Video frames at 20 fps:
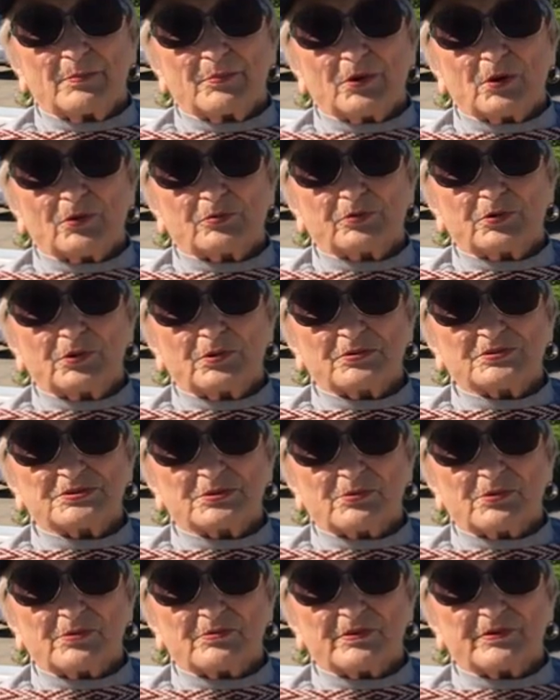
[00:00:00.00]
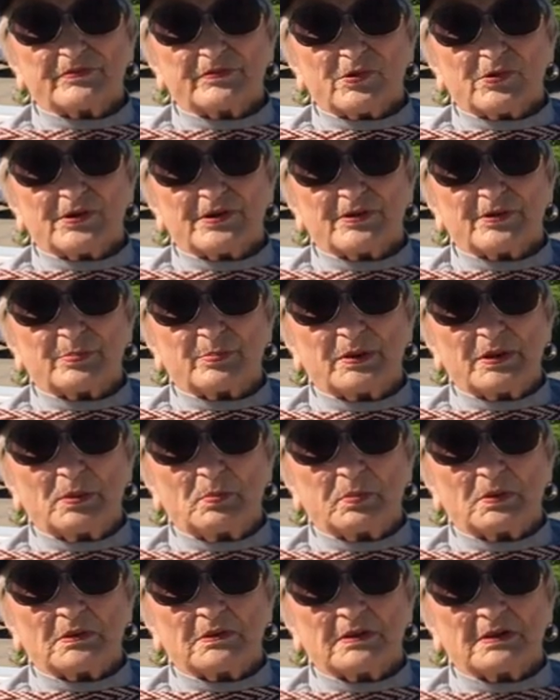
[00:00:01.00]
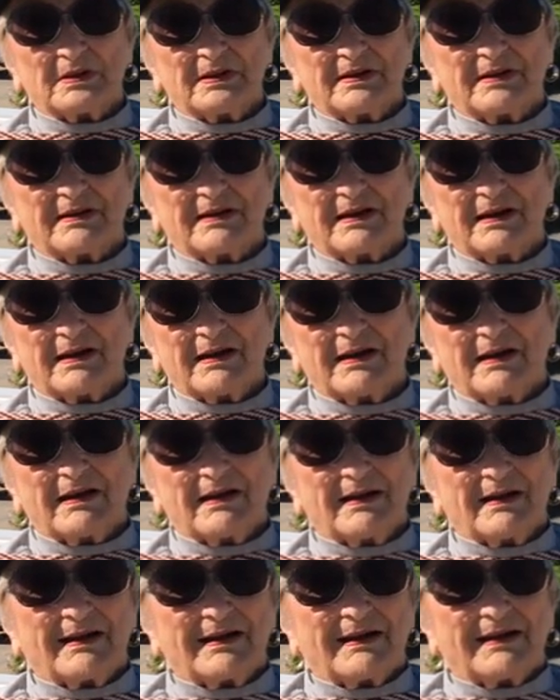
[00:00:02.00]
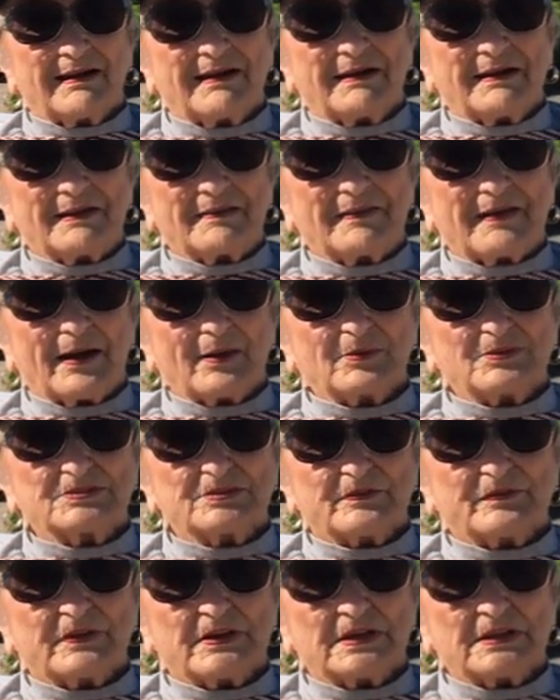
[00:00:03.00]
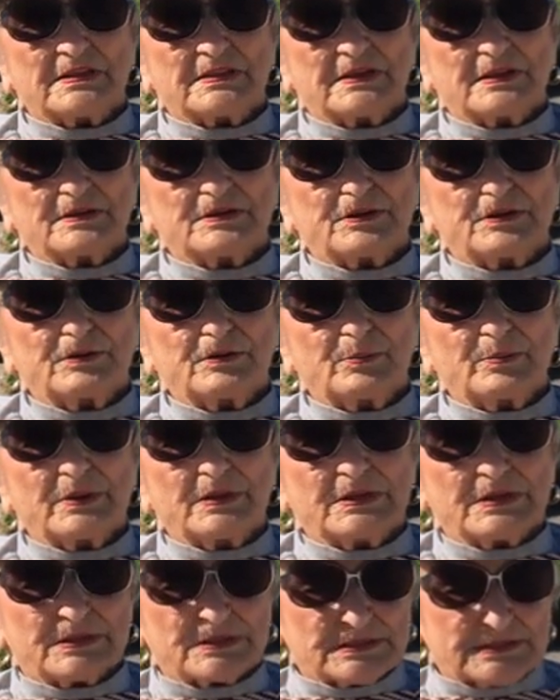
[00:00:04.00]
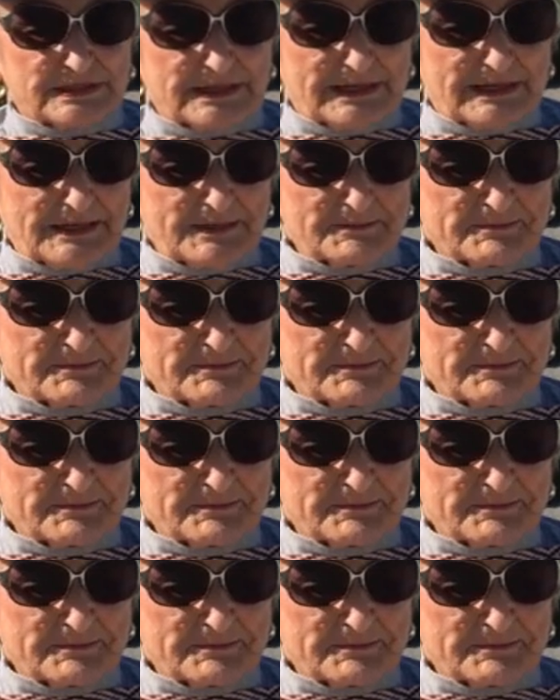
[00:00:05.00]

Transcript: They broke rules. There were over 400 people. Wow. Yeah. And that was a funny thing too because